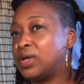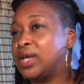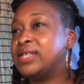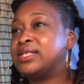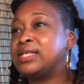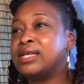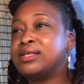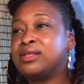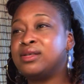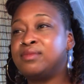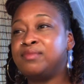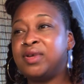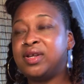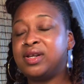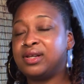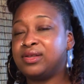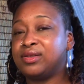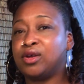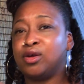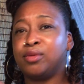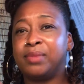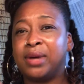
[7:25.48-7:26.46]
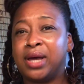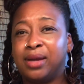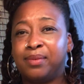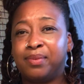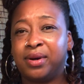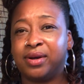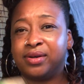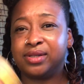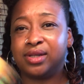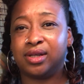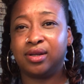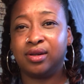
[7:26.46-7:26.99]
it doesn't mean that they're a bad
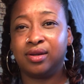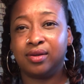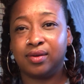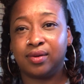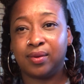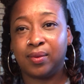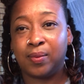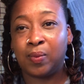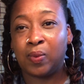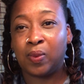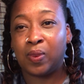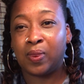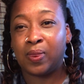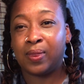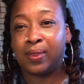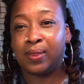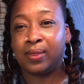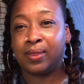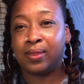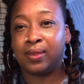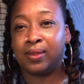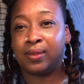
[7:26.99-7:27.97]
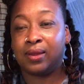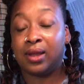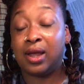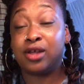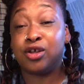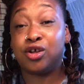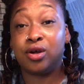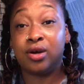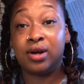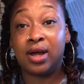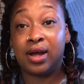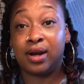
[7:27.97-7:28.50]
person
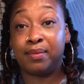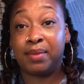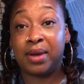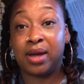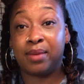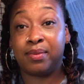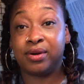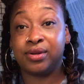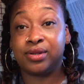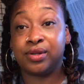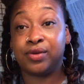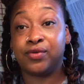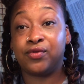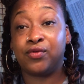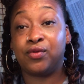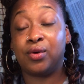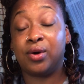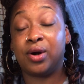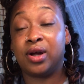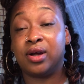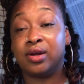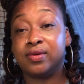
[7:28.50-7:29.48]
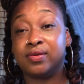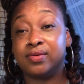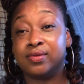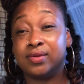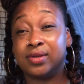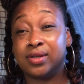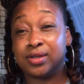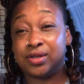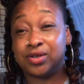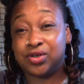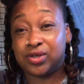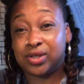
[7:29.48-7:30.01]
and you're not a bad person for it.
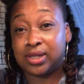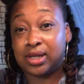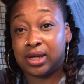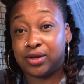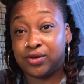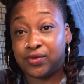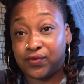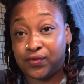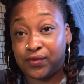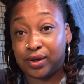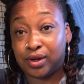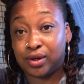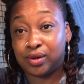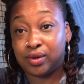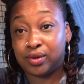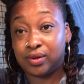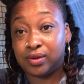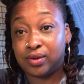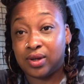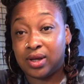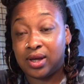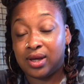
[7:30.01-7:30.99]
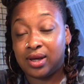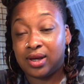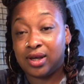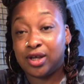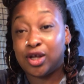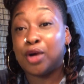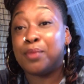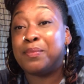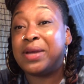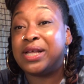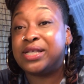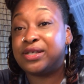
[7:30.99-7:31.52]
This is just how you feel.
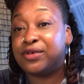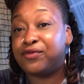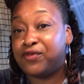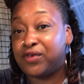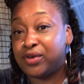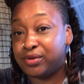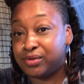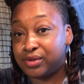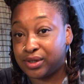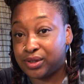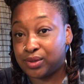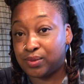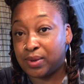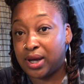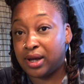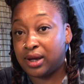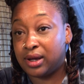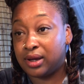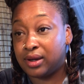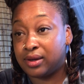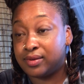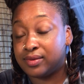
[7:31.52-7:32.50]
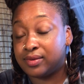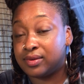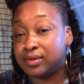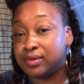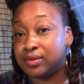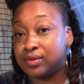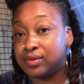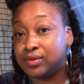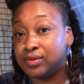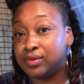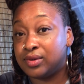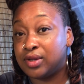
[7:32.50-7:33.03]
You're meant to feel this way.
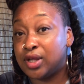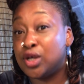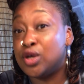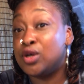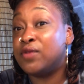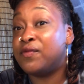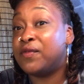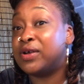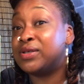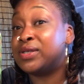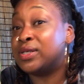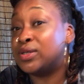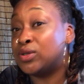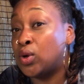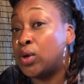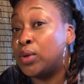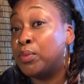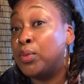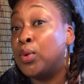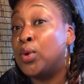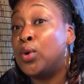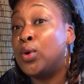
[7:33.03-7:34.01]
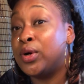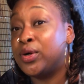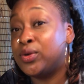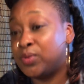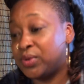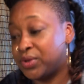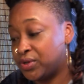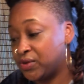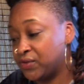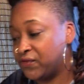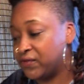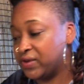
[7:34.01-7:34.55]
The universe is on board
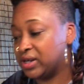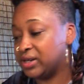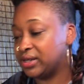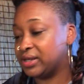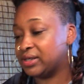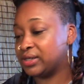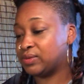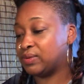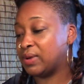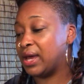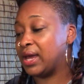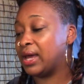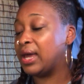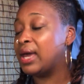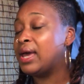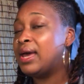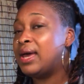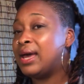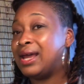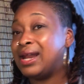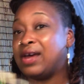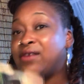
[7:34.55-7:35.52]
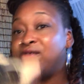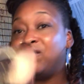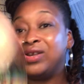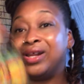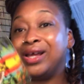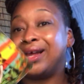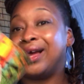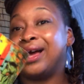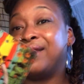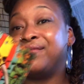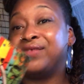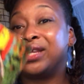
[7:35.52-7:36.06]
with you feeling this way. And I feel
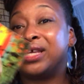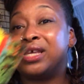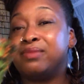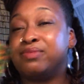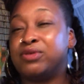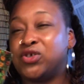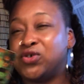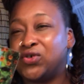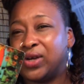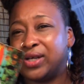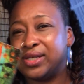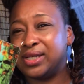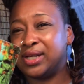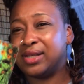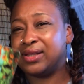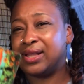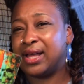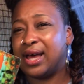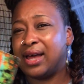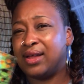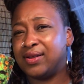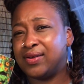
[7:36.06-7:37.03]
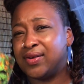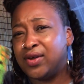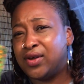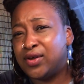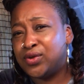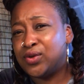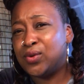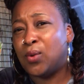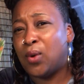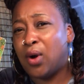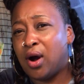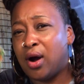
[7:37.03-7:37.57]
like I have to keep stressing that.
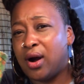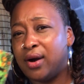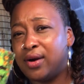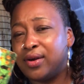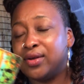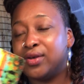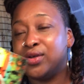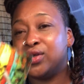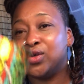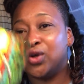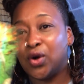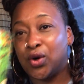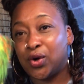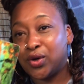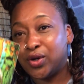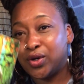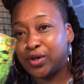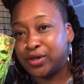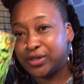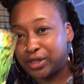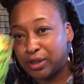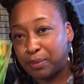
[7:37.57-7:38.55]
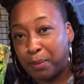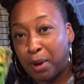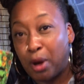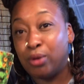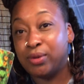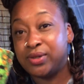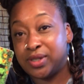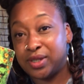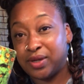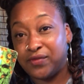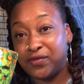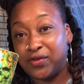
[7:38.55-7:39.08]
You are you're you're
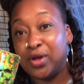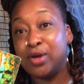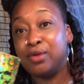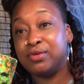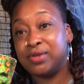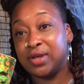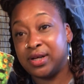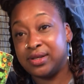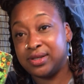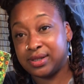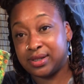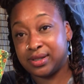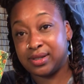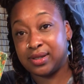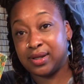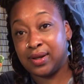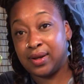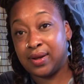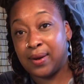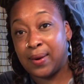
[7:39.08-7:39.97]
supposed to feel this.